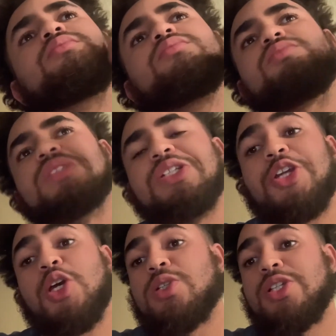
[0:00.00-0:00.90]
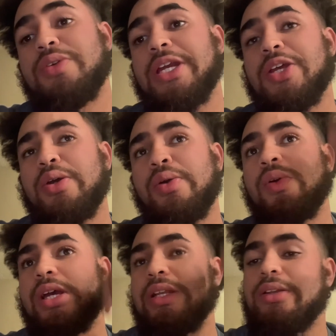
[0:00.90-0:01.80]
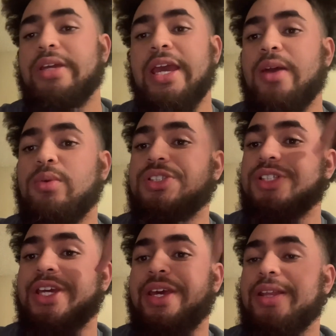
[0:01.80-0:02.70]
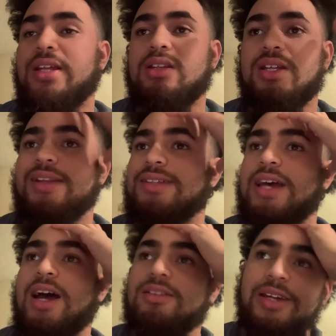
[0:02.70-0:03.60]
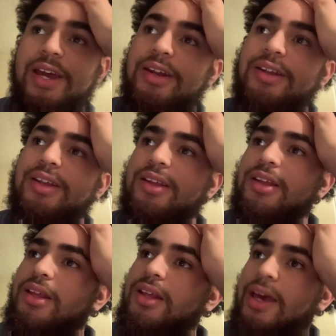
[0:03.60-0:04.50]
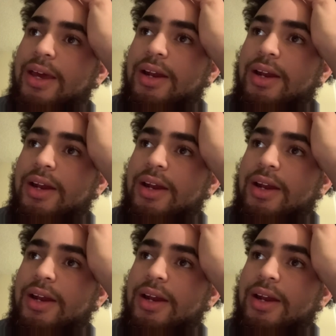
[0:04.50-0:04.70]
You can do what you can do, and you can't what you can't. That's how I look at it. And